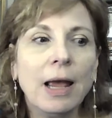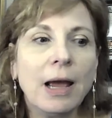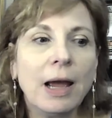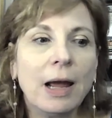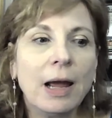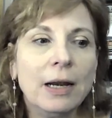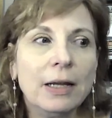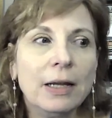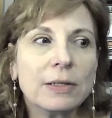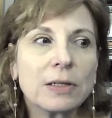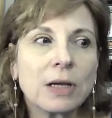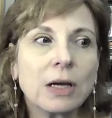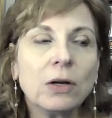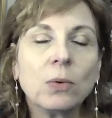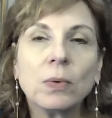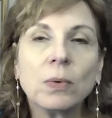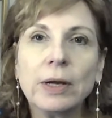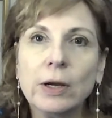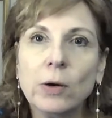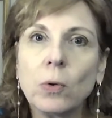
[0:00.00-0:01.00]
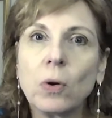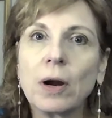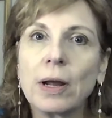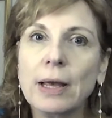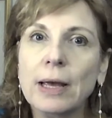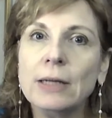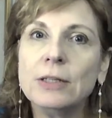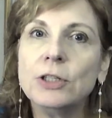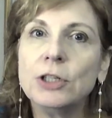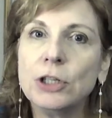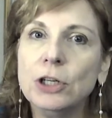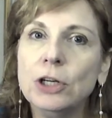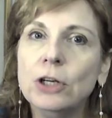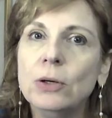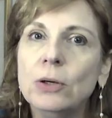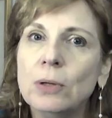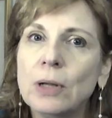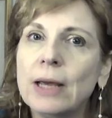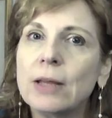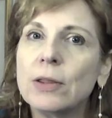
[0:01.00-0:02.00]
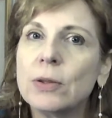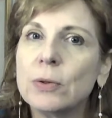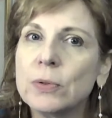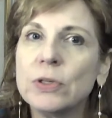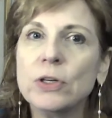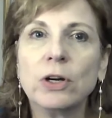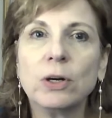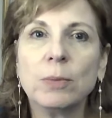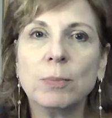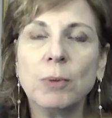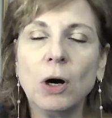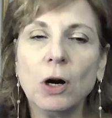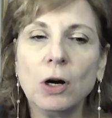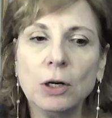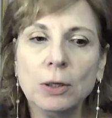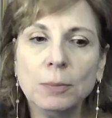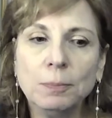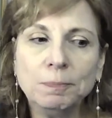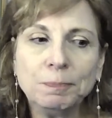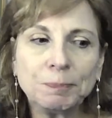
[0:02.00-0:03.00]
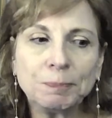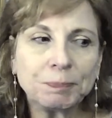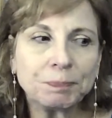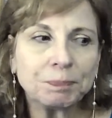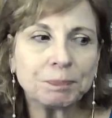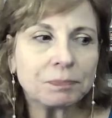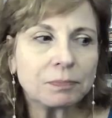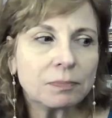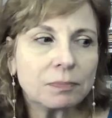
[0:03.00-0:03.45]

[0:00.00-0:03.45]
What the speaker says: and it's going to reorient you like there's no tomorrow.